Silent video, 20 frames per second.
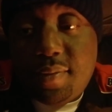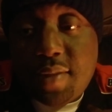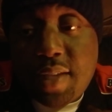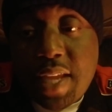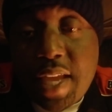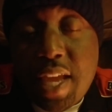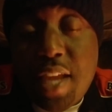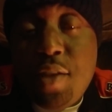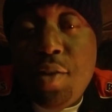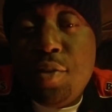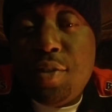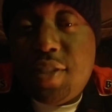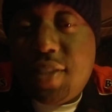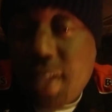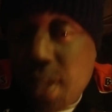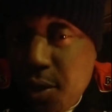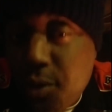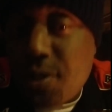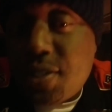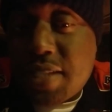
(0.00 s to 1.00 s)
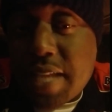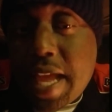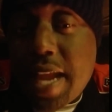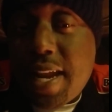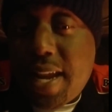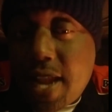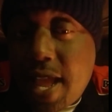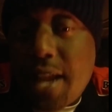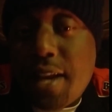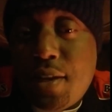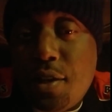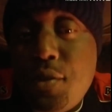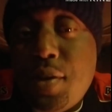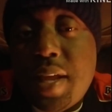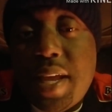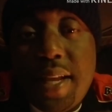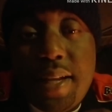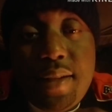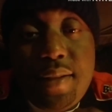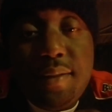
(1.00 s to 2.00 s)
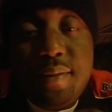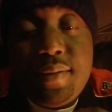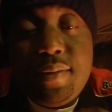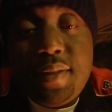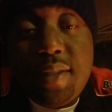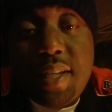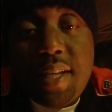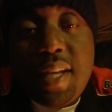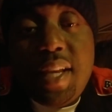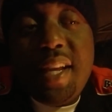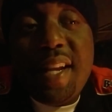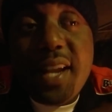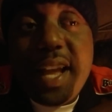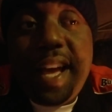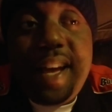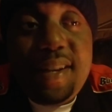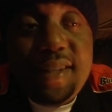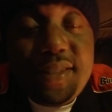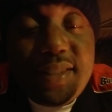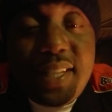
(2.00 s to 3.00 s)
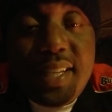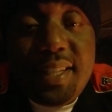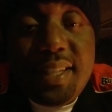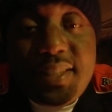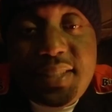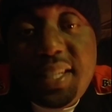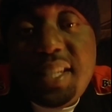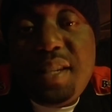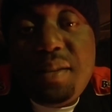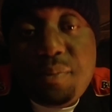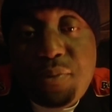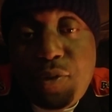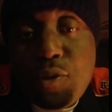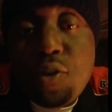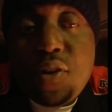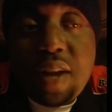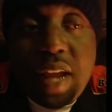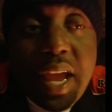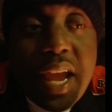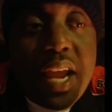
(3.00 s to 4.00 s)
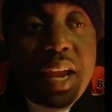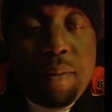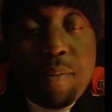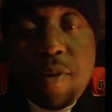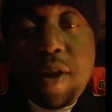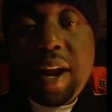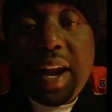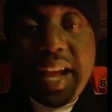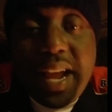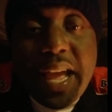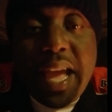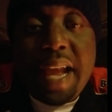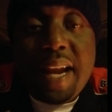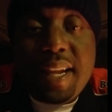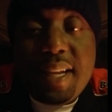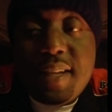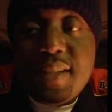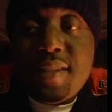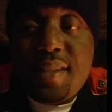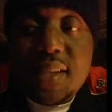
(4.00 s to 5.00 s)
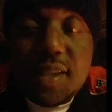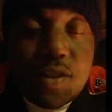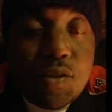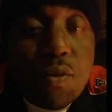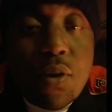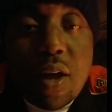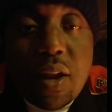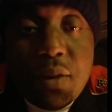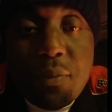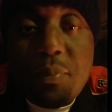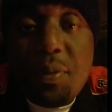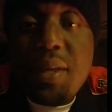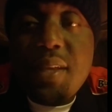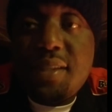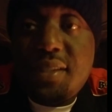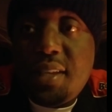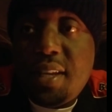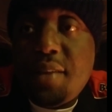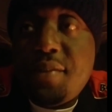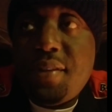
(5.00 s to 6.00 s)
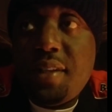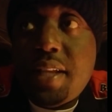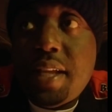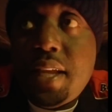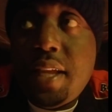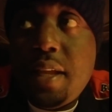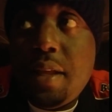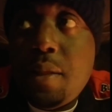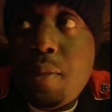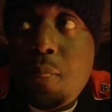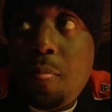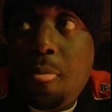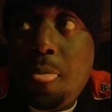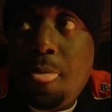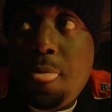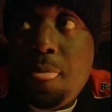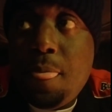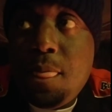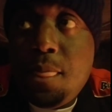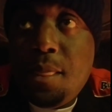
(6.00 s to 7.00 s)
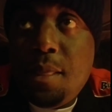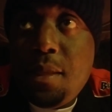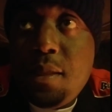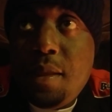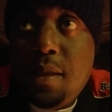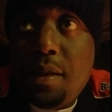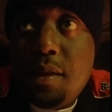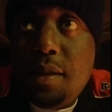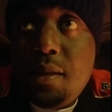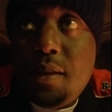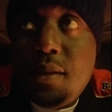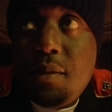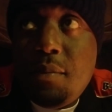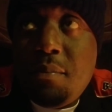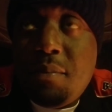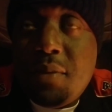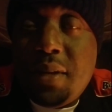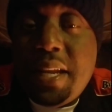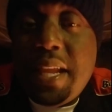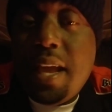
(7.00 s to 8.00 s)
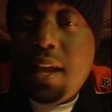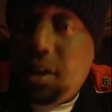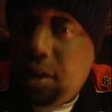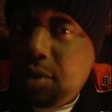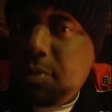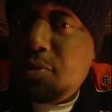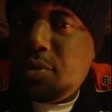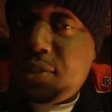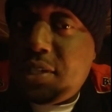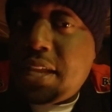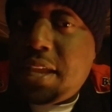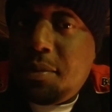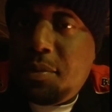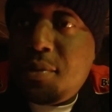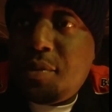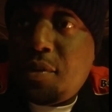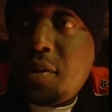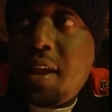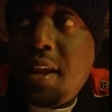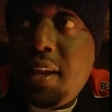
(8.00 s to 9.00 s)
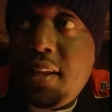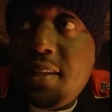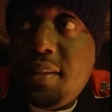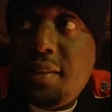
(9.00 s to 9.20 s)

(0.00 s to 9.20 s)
And you still decided not to do that. Now I understand sitting him for a game, right? I got it, because he threw all them picks and everything. But that humbled Jameis, right?